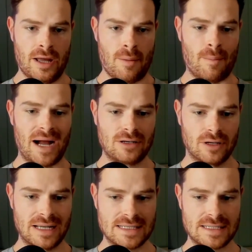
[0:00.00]
might not
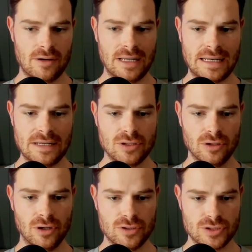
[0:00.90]
necessarily need to go
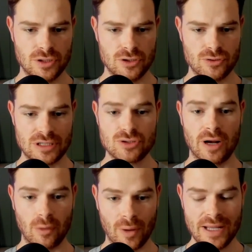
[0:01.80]
into surgery straight
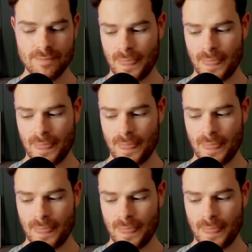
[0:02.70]
away.